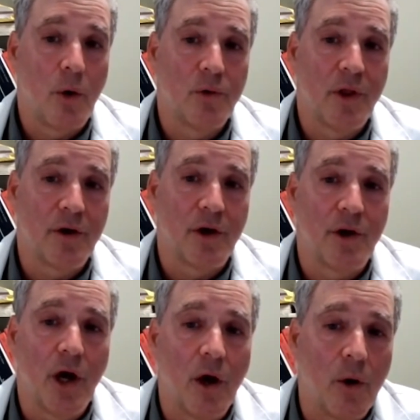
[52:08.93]
No, there are
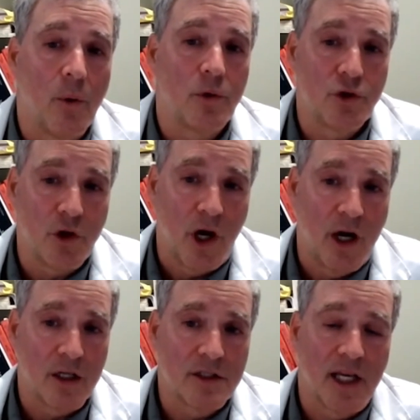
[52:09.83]
no
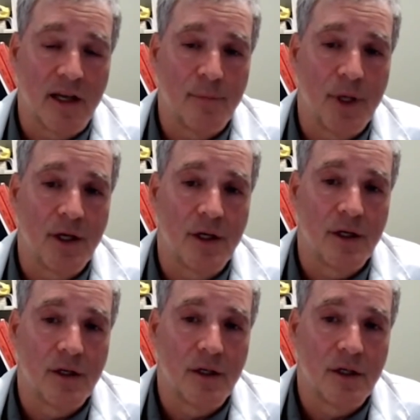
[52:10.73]
drugs that have
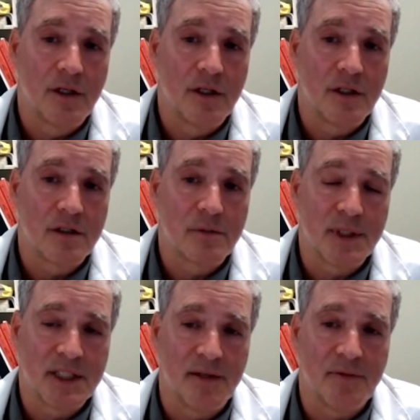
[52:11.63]
been
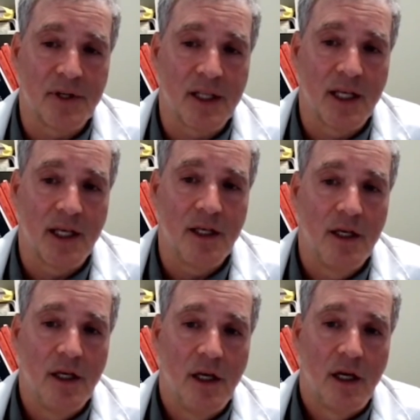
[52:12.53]
specifically